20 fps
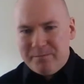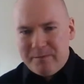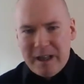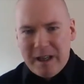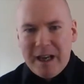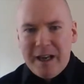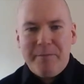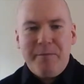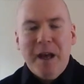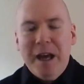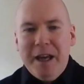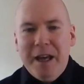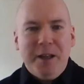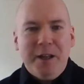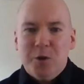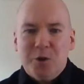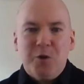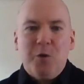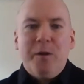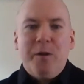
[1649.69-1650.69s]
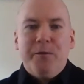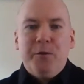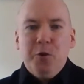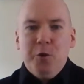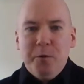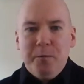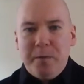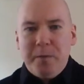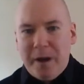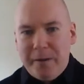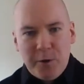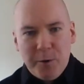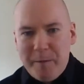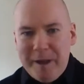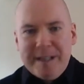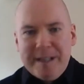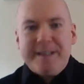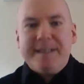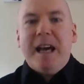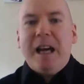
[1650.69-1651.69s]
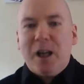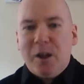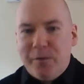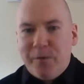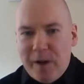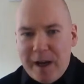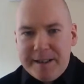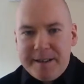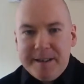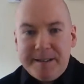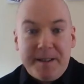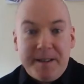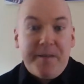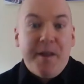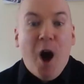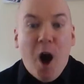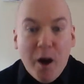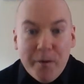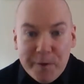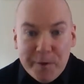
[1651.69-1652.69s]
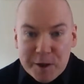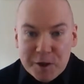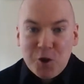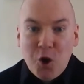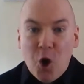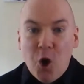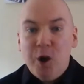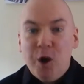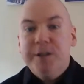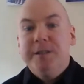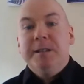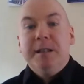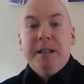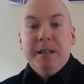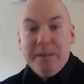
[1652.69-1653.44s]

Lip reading: So if you made sacrifices to the harvest god